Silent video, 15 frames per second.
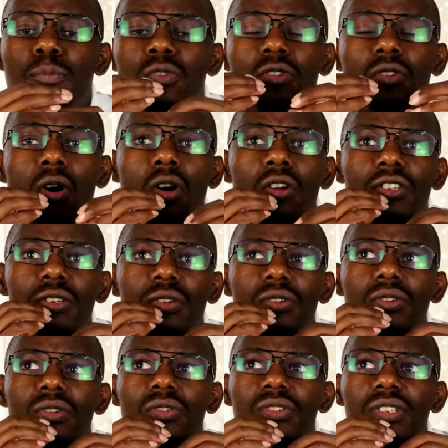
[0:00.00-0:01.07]
book also
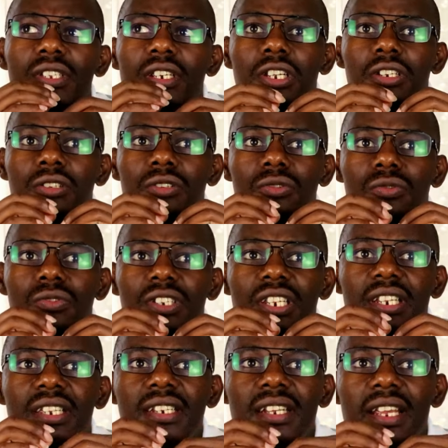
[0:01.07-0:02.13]
goes into
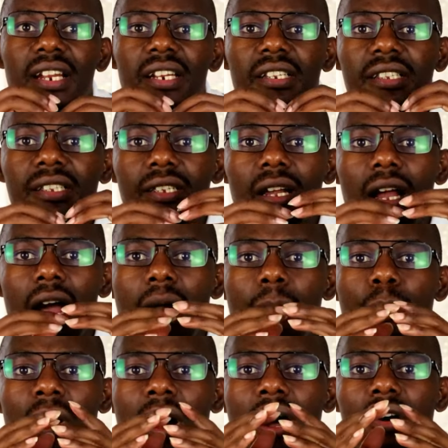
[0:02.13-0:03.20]
details
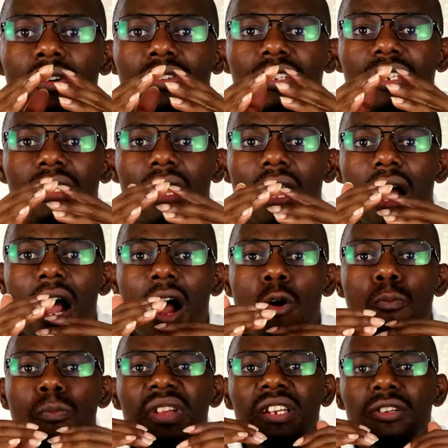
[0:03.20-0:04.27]
about
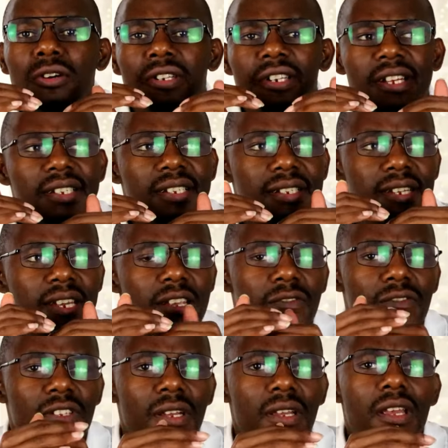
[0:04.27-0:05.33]
how millionaires
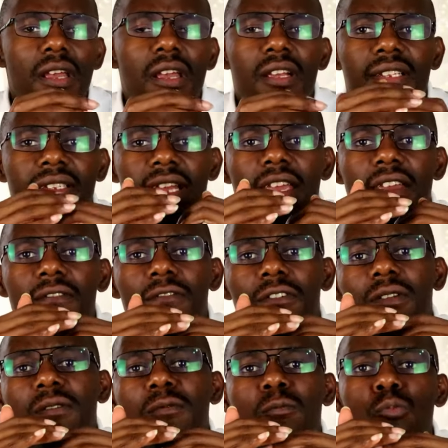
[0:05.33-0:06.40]
save.
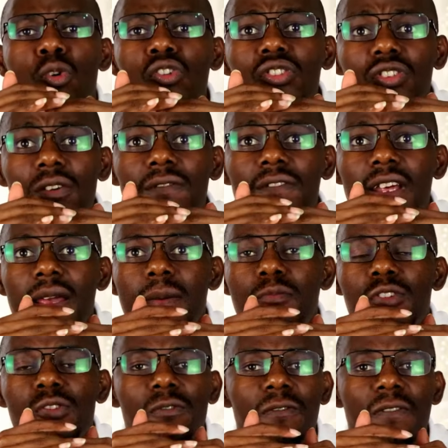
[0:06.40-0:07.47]
Most of
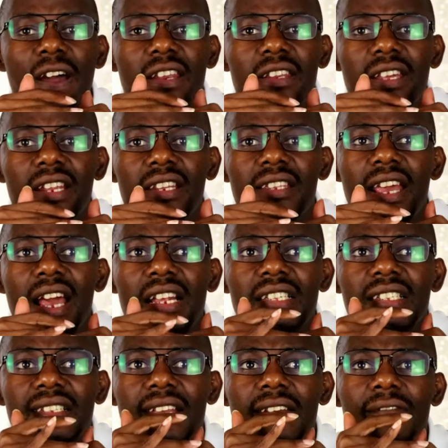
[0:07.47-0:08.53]
them, you find that
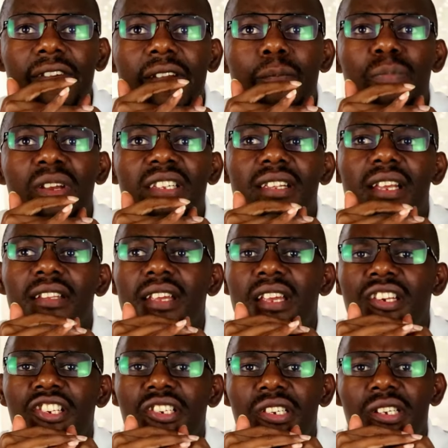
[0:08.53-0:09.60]
their saving
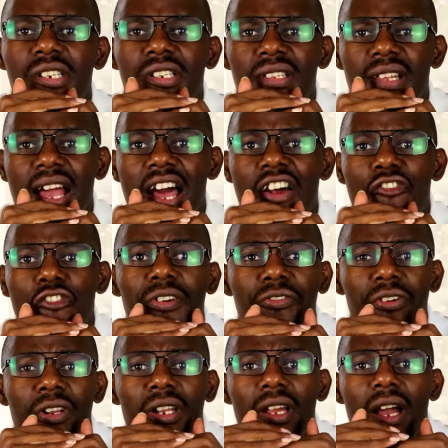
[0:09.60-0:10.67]
percentages are
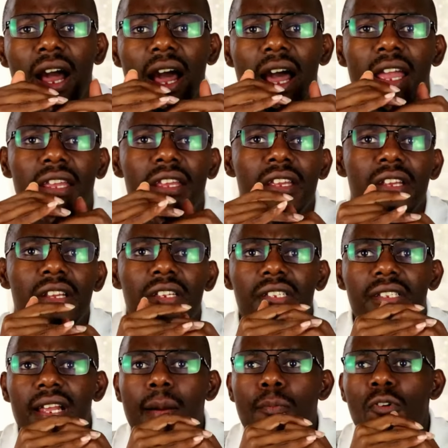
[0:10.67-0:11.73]
really, really high.
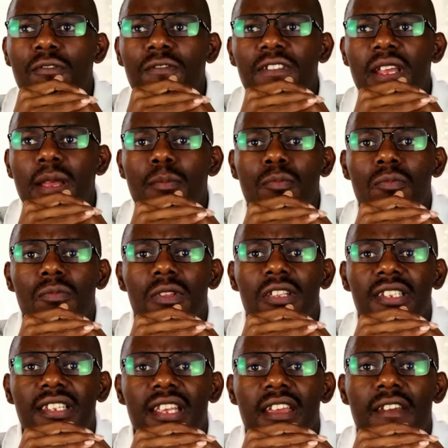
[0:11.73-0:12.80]
Some of them
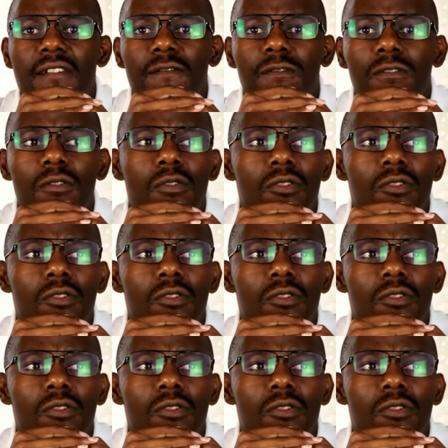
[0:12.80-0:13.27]
save